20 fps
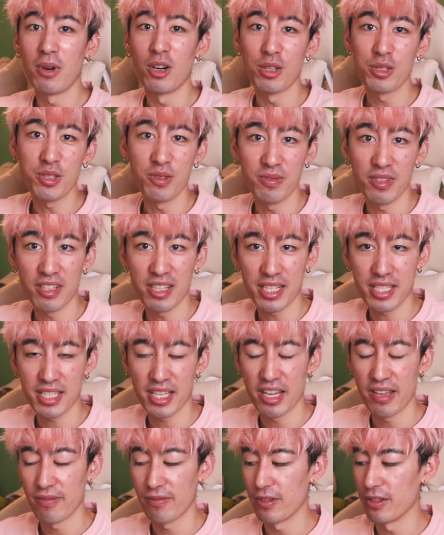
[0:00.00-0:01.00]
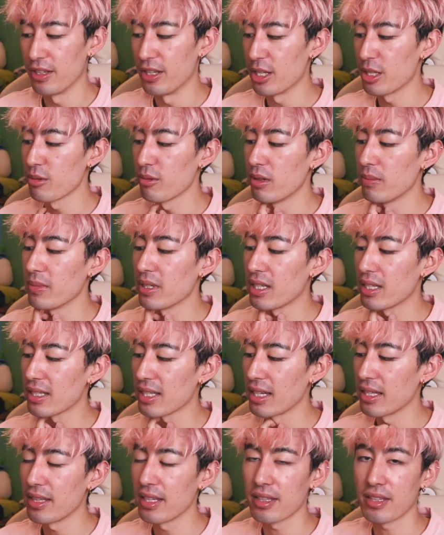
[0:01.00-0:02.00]
also very excited for this one because
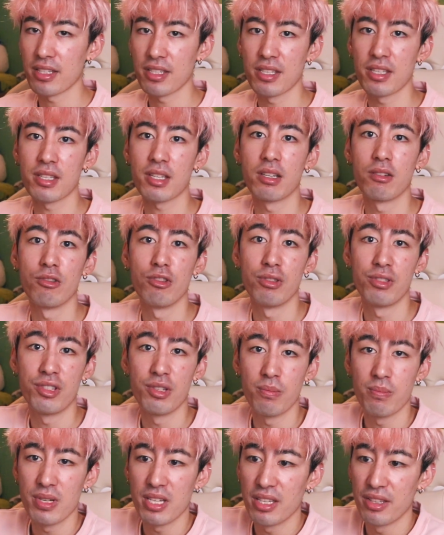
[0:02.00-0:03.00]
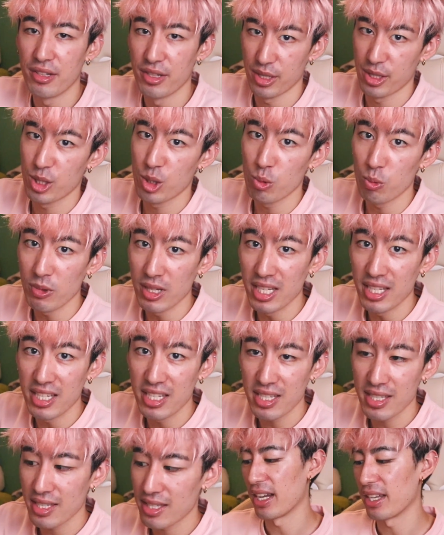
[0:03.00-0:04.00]
I think this is going to be the sweetest.